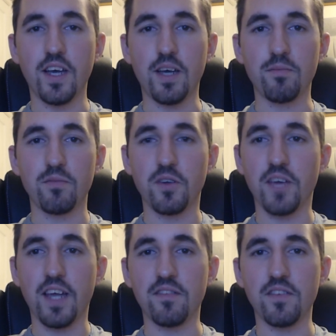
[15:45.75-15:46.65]

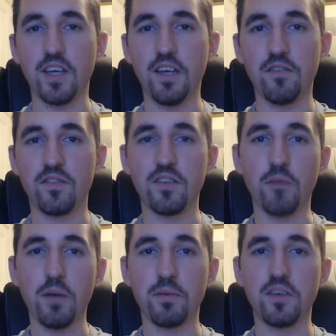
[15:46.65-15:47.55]
So again, the
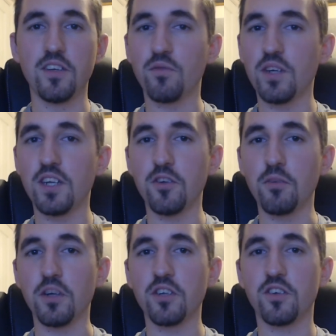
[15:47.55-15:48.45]
weapon didn't really
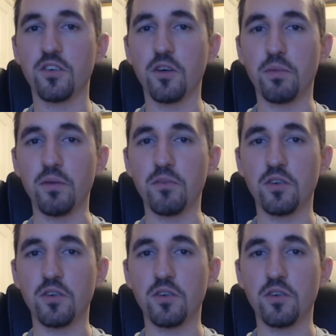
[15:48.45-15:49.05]
do much to stop him.